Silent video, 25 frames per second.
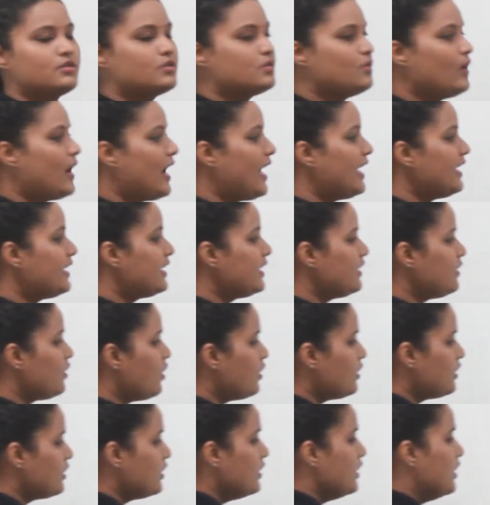So I
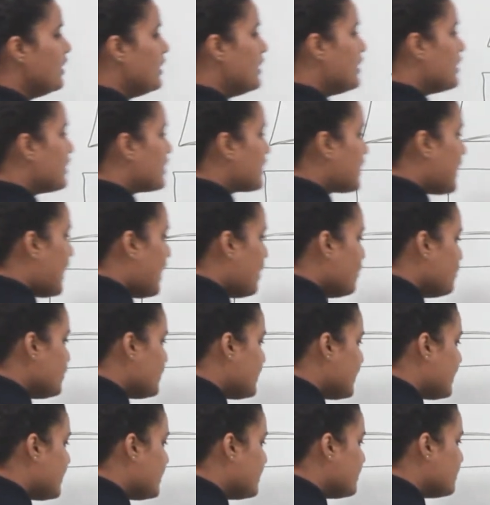cannot
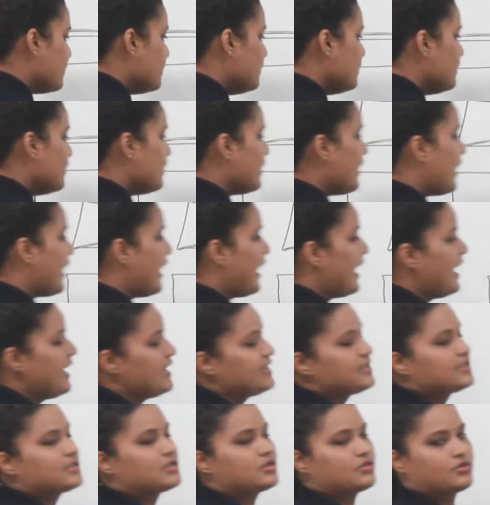count here
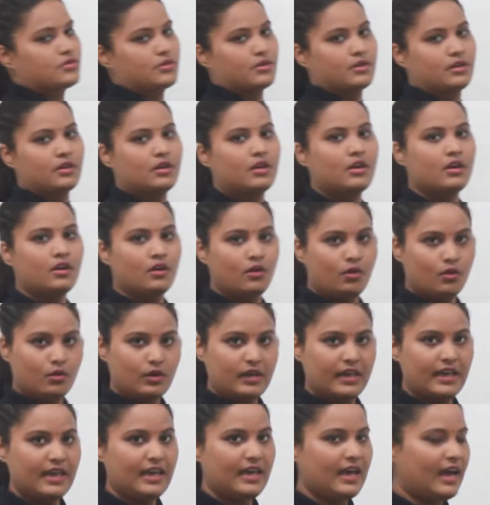h.
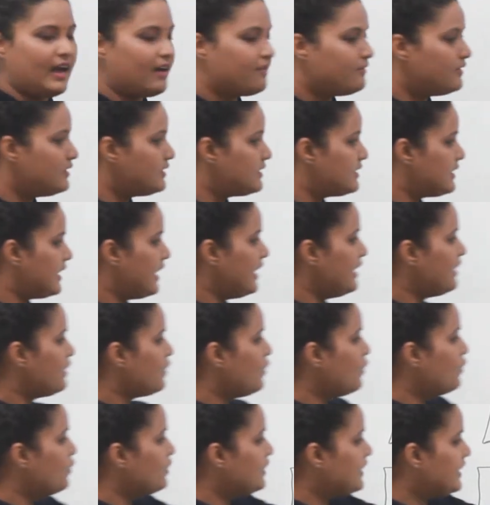Okay, I will take
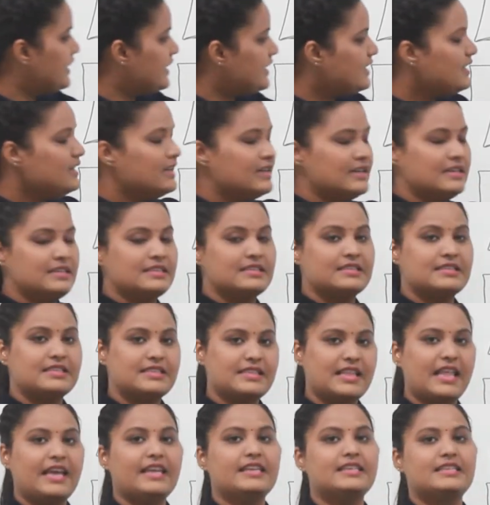only
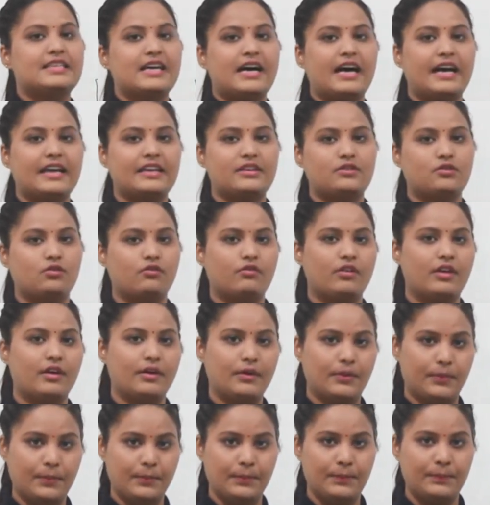slant height over
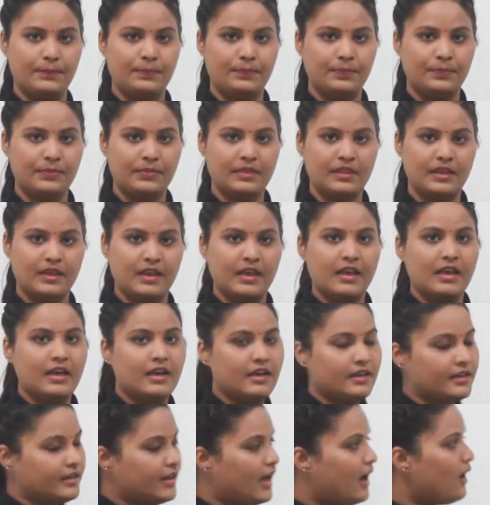here.
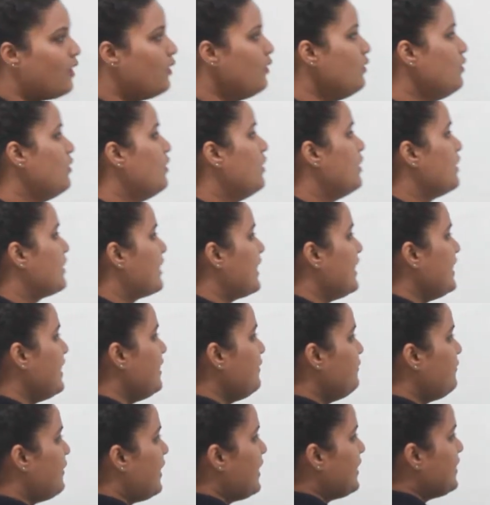Now, can
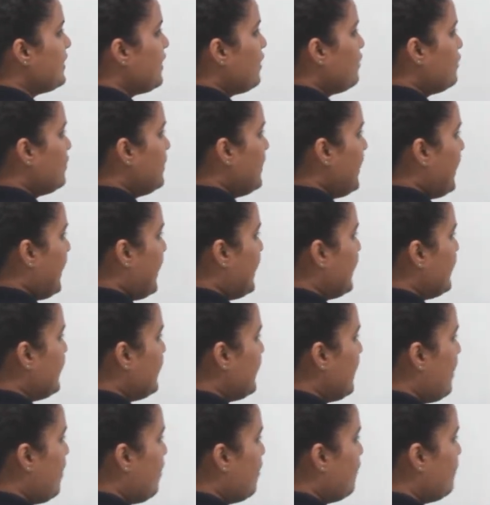I find out the
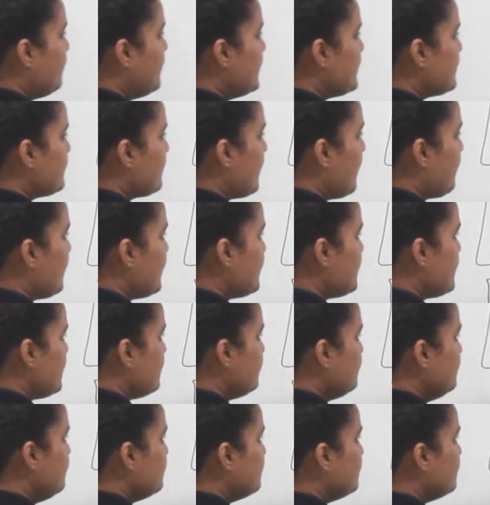area of this trapezium?